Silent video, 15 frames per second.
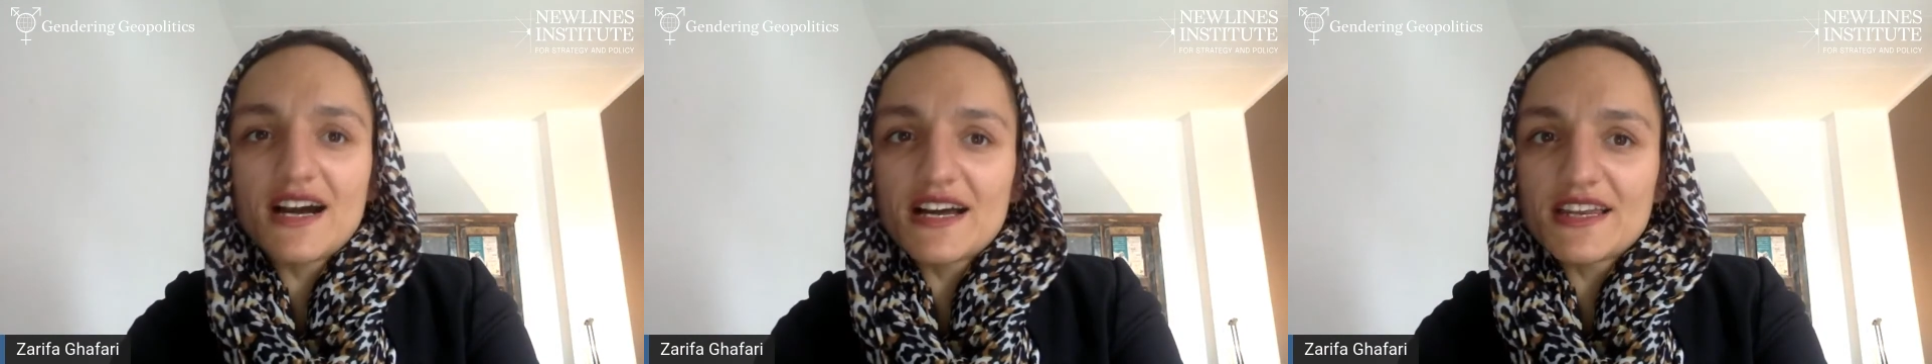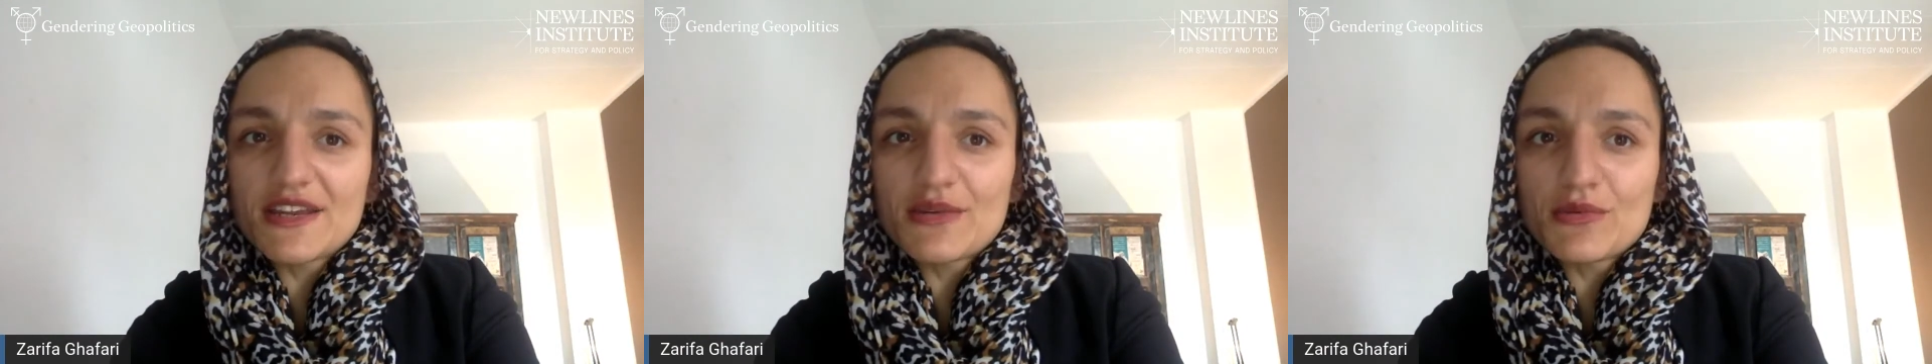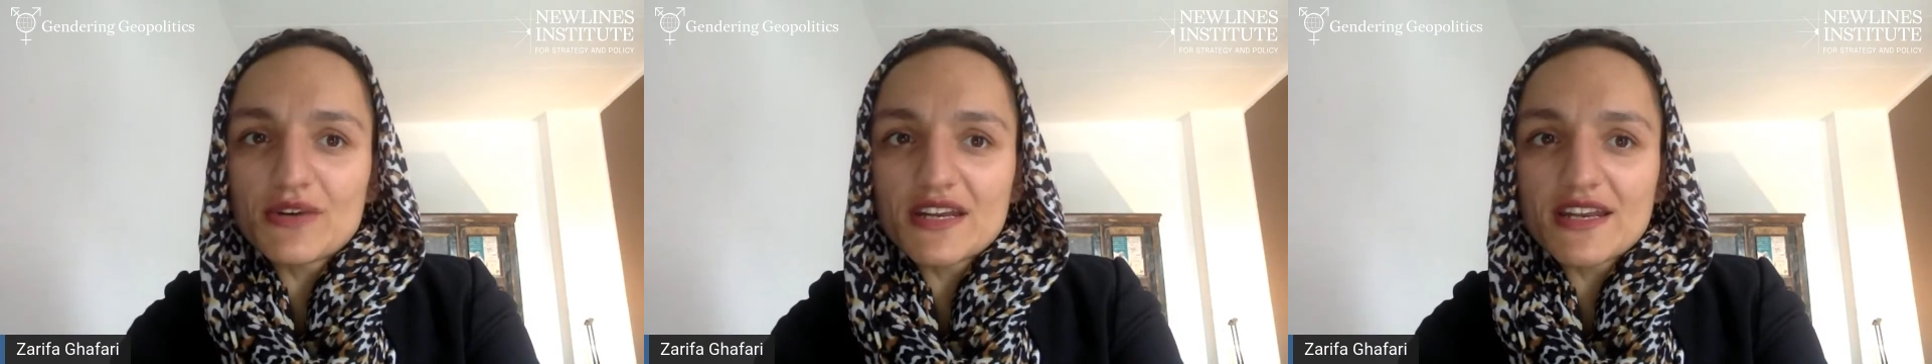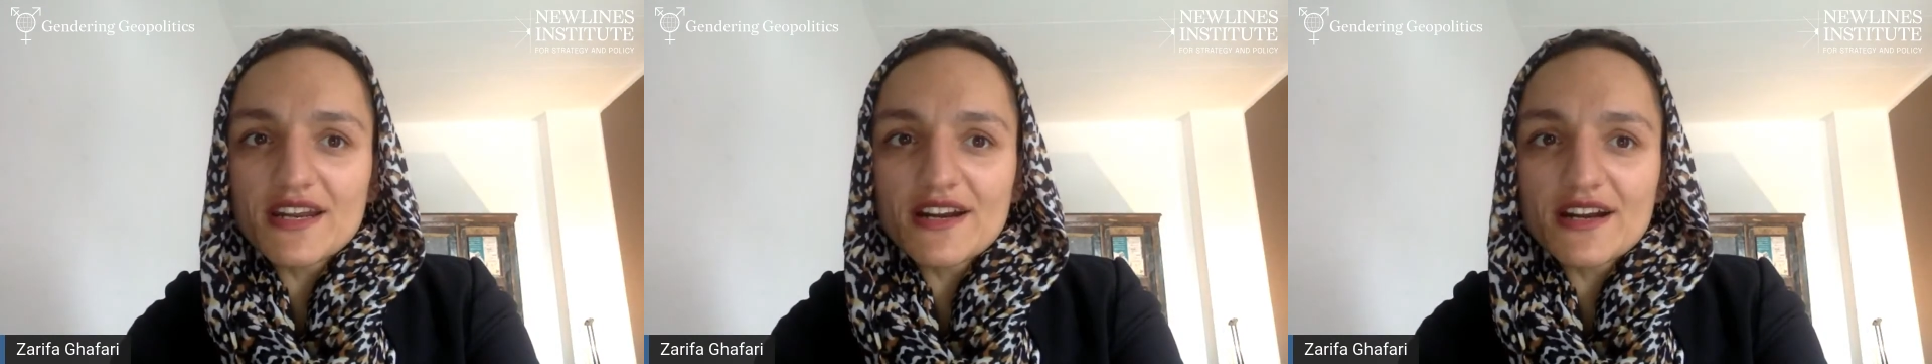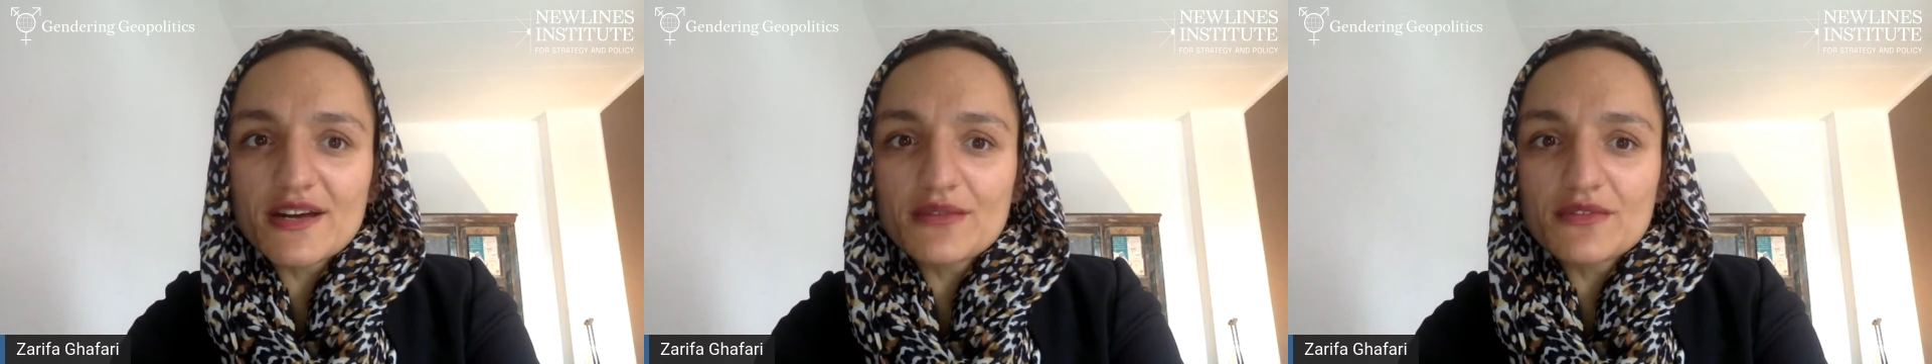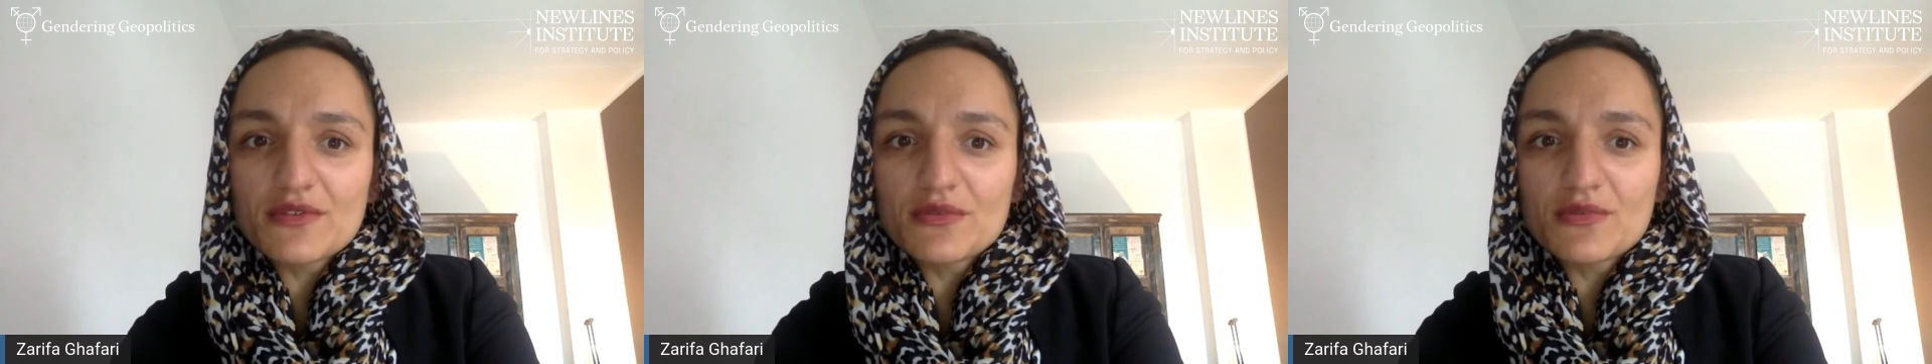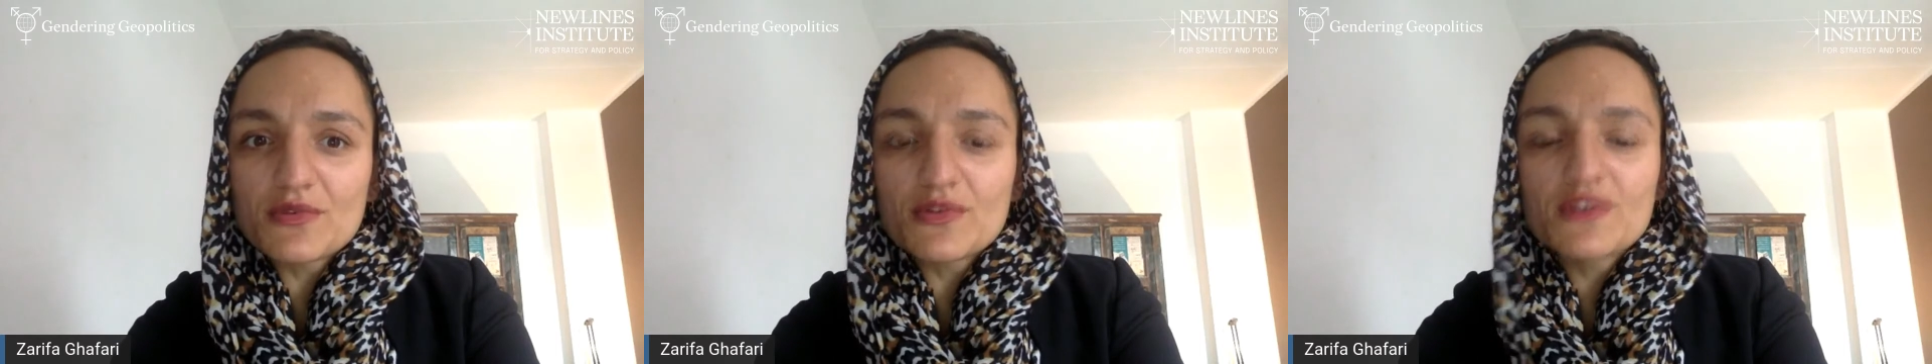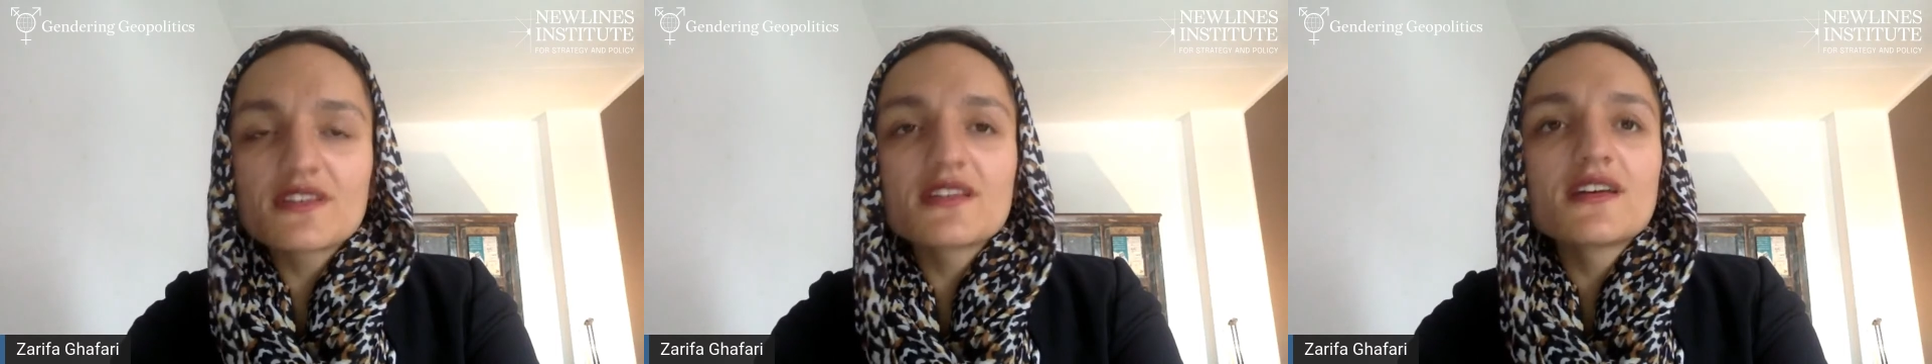anyone around the
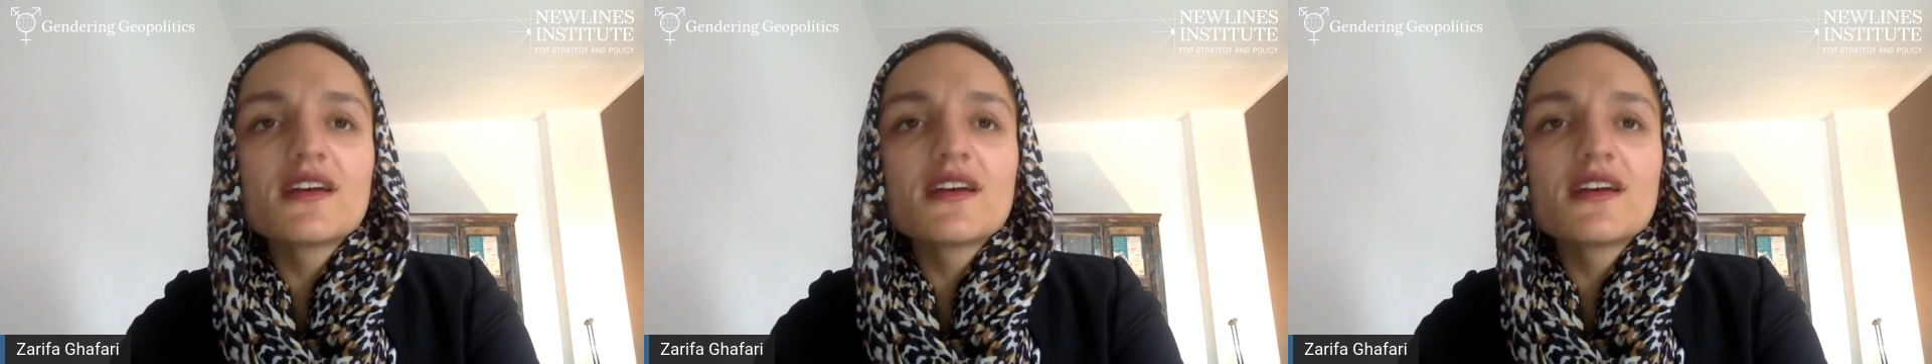world.